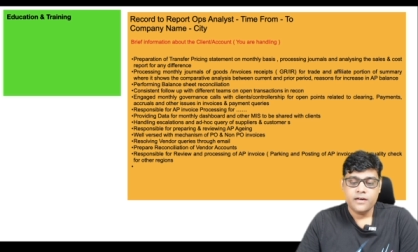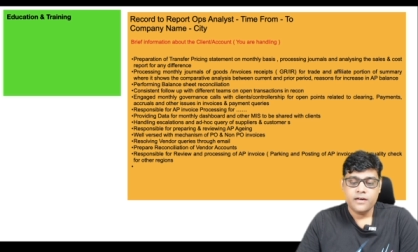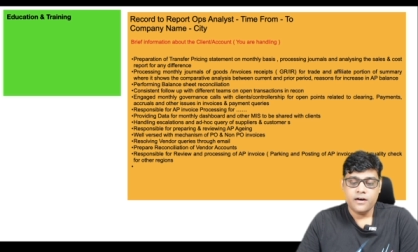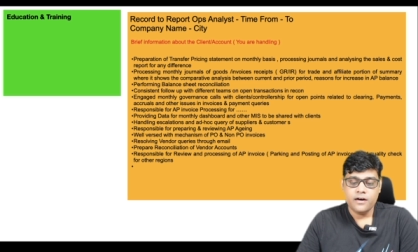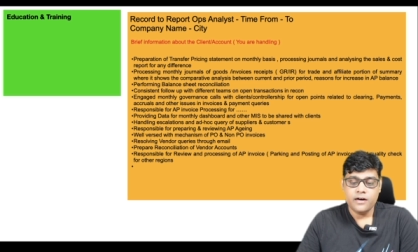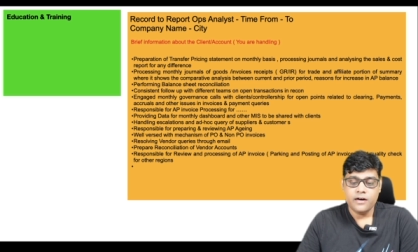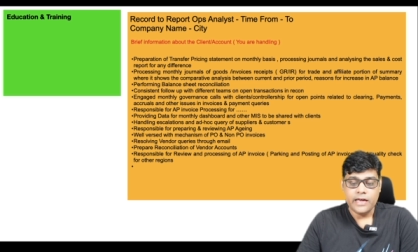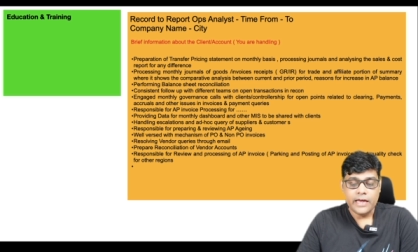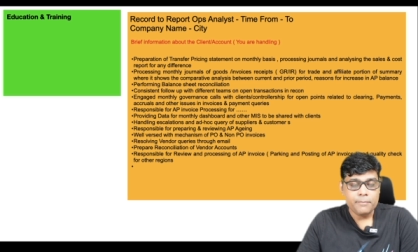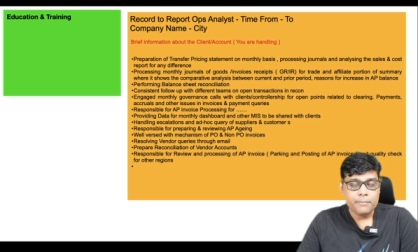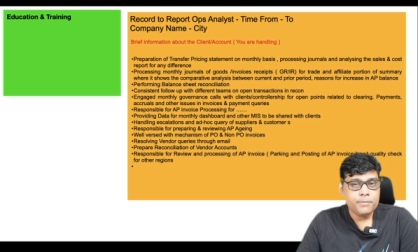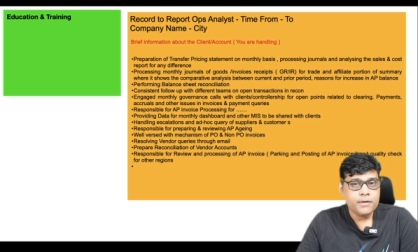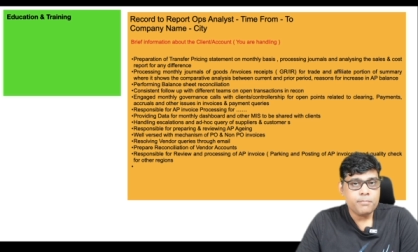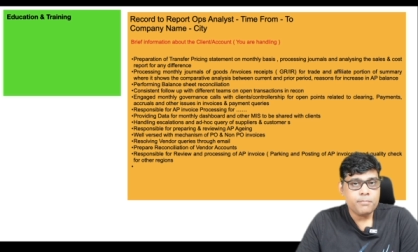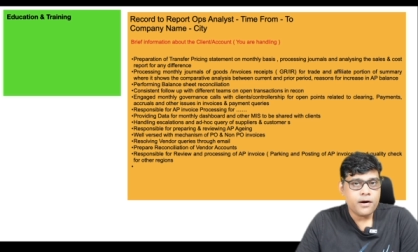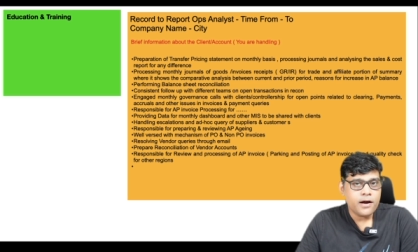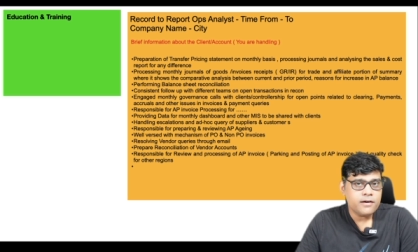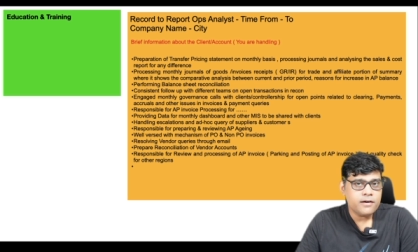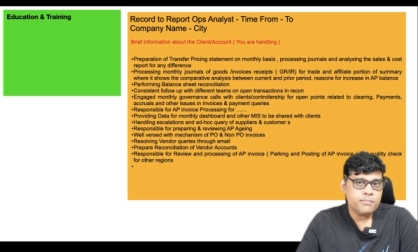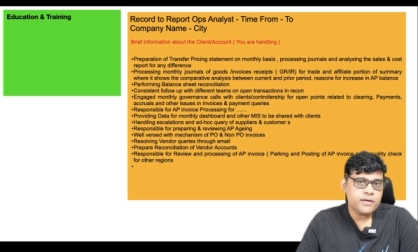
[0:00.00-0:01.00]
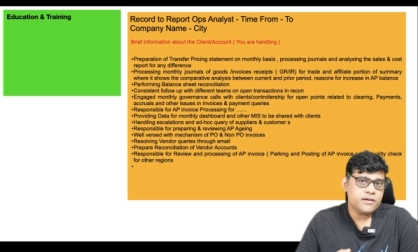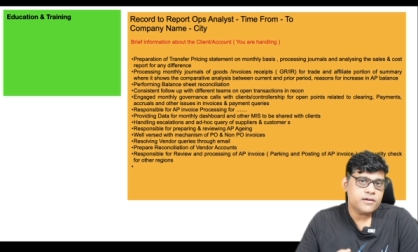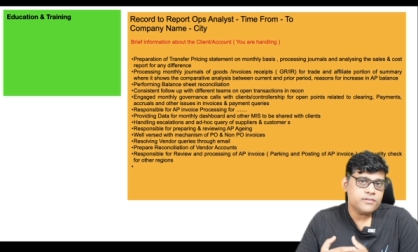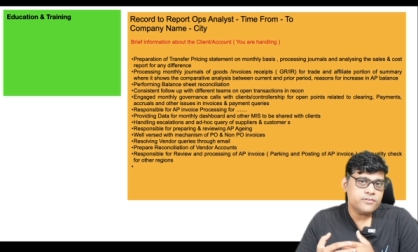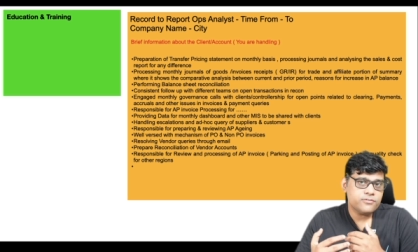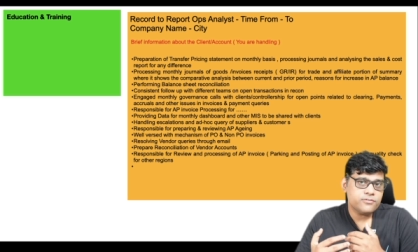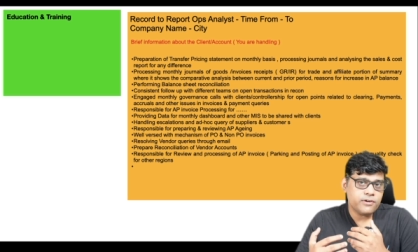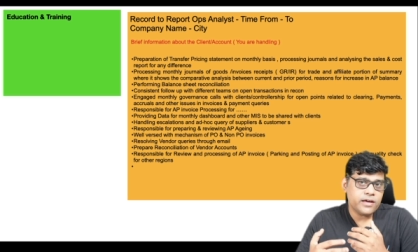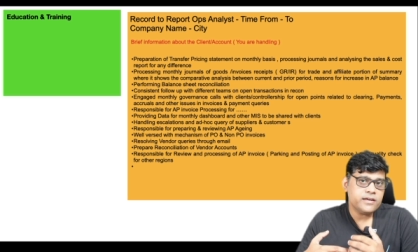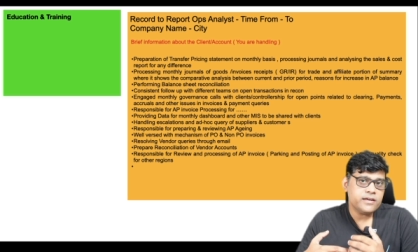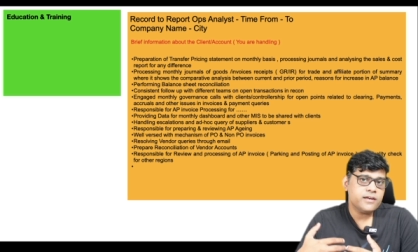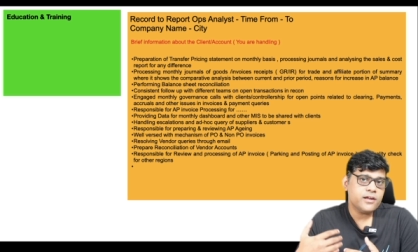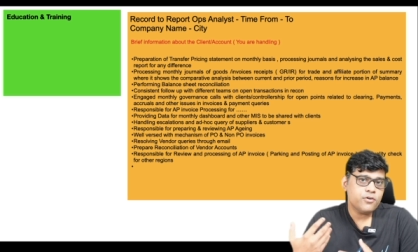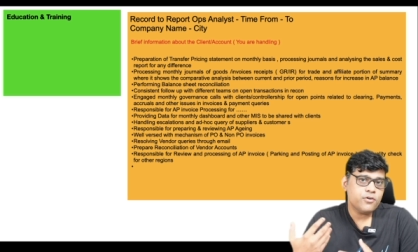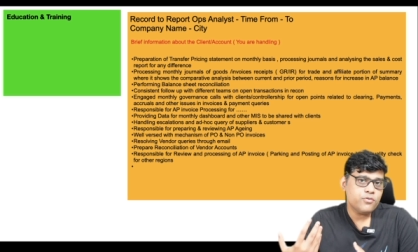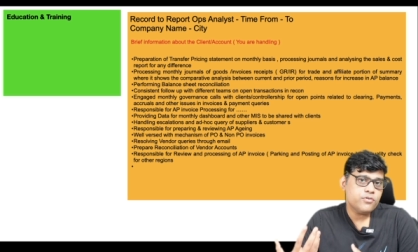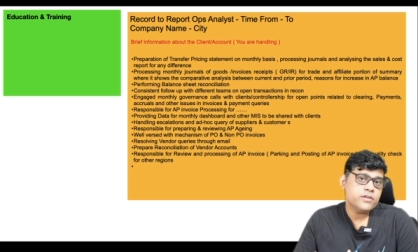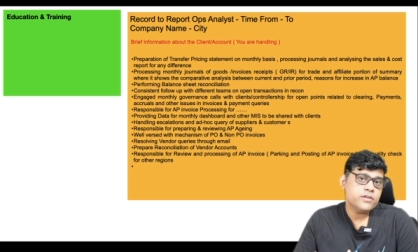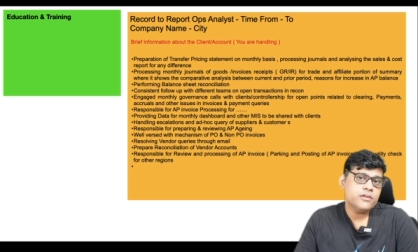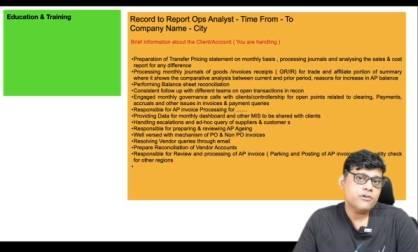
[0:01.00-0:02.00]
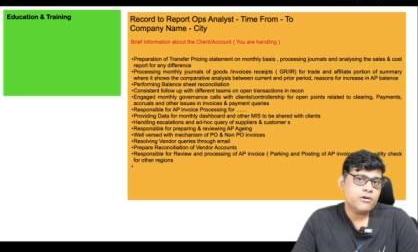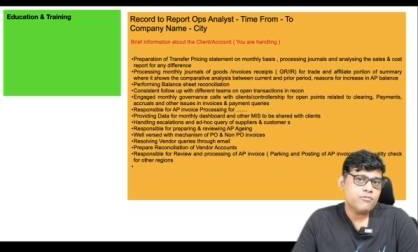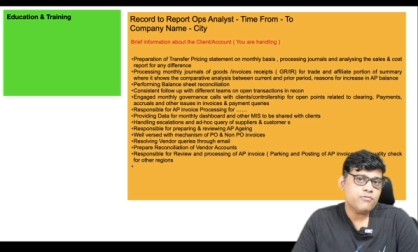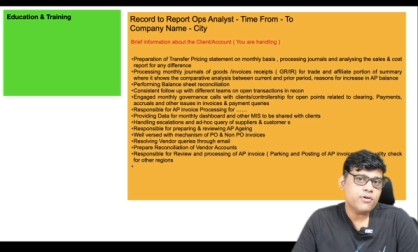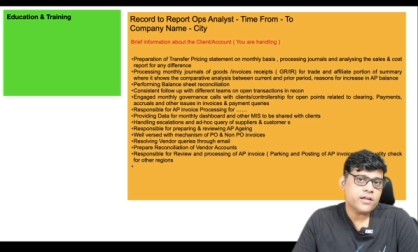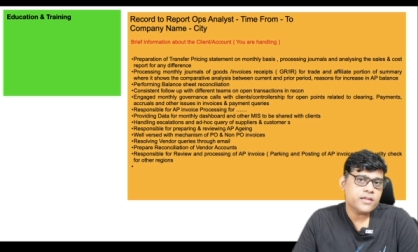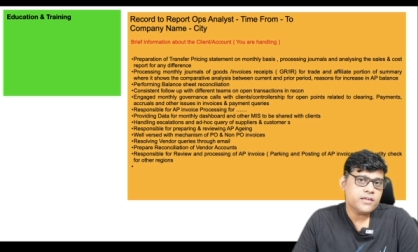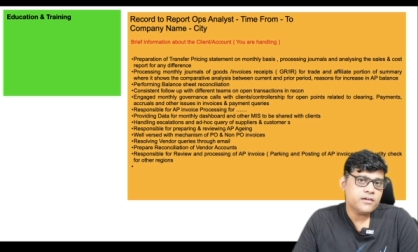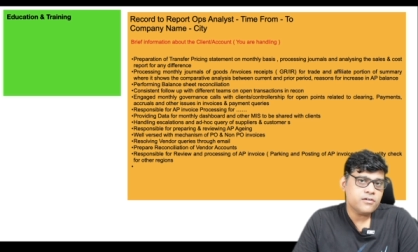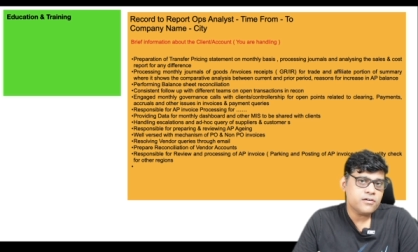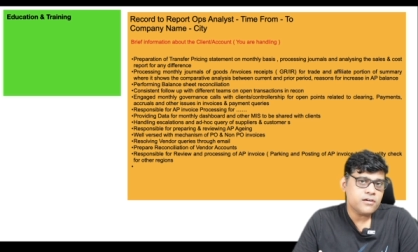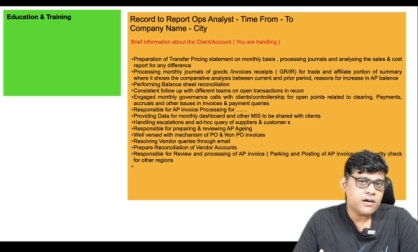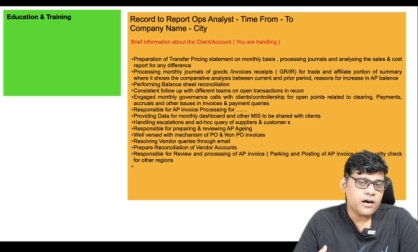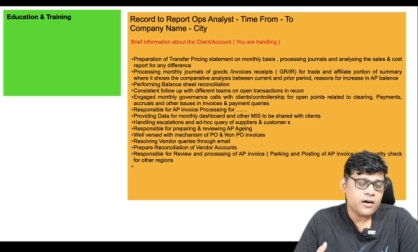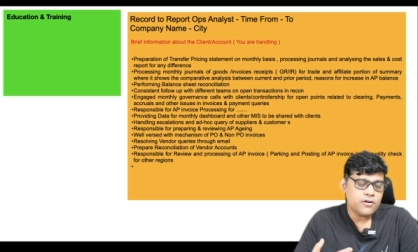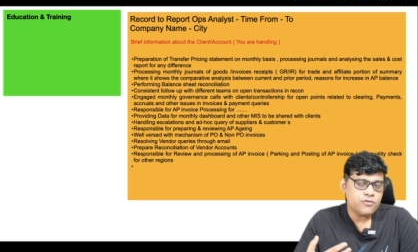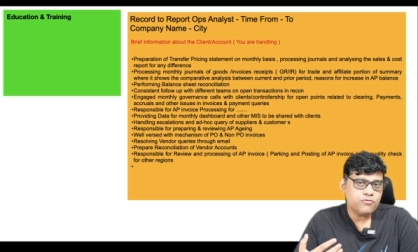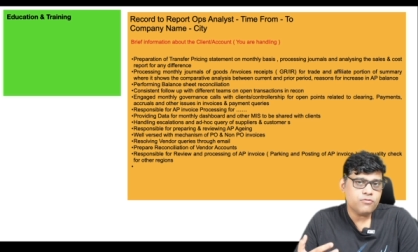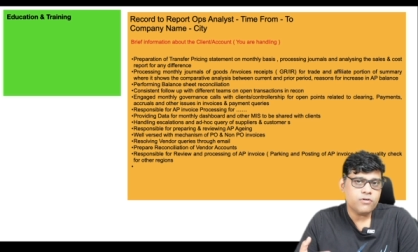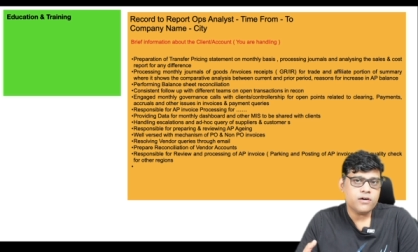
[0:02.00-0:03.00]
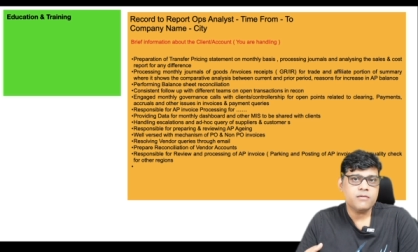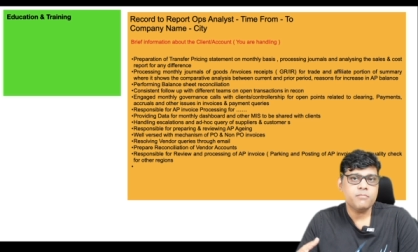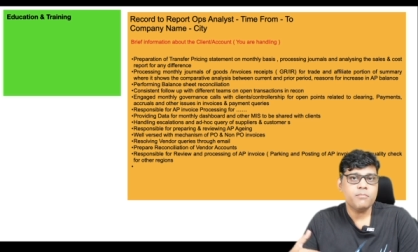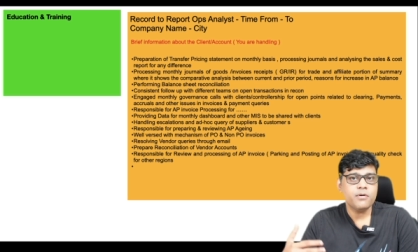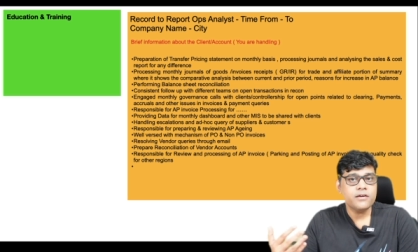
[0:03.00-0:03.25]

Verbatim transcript: uh, AP part because right now you are working on R2R,